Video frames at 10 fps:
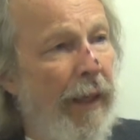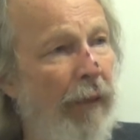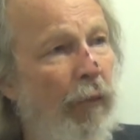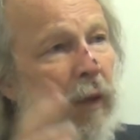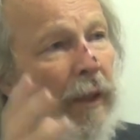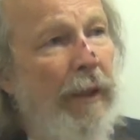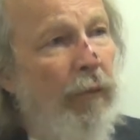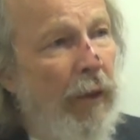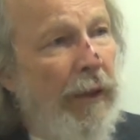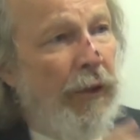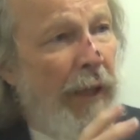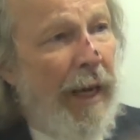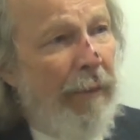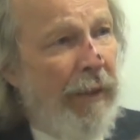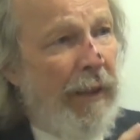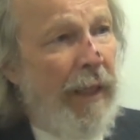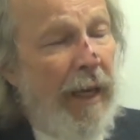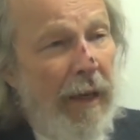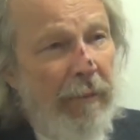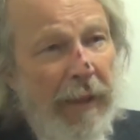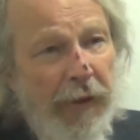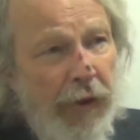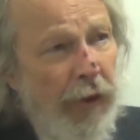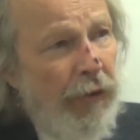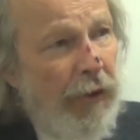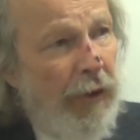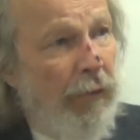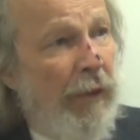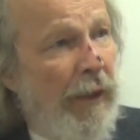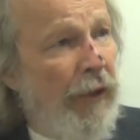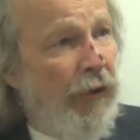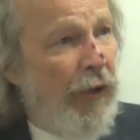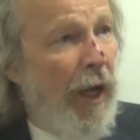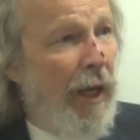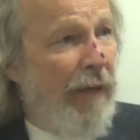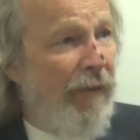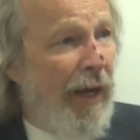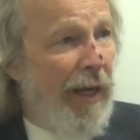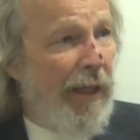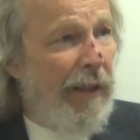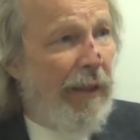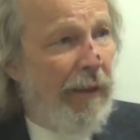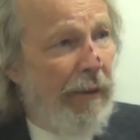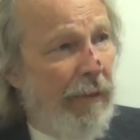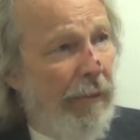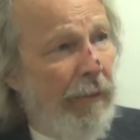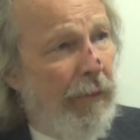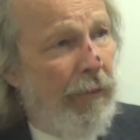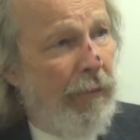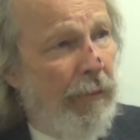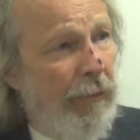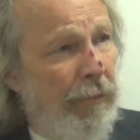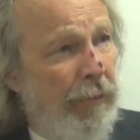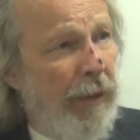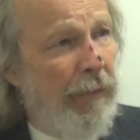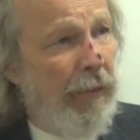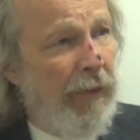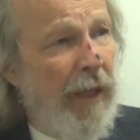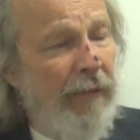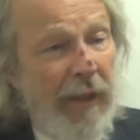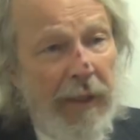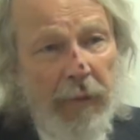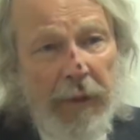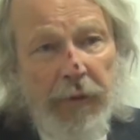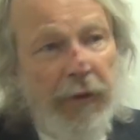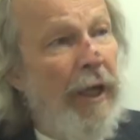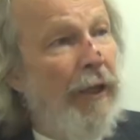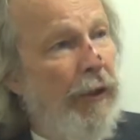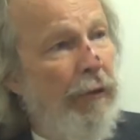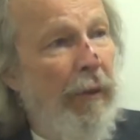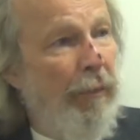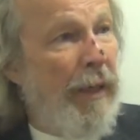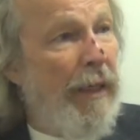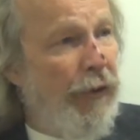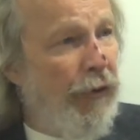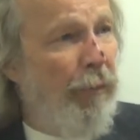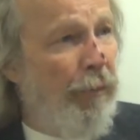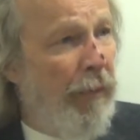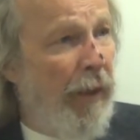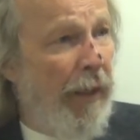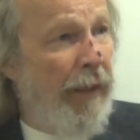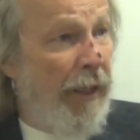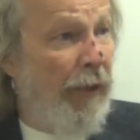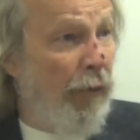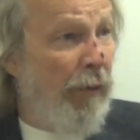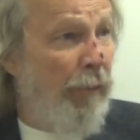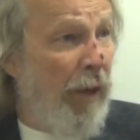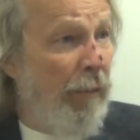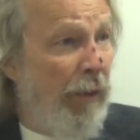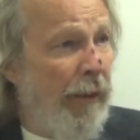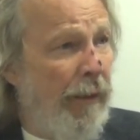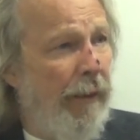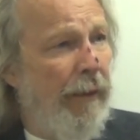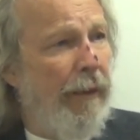And what, what's happening now by choosing to release nonviolent people with nonviolent records to appease the, an ignorant public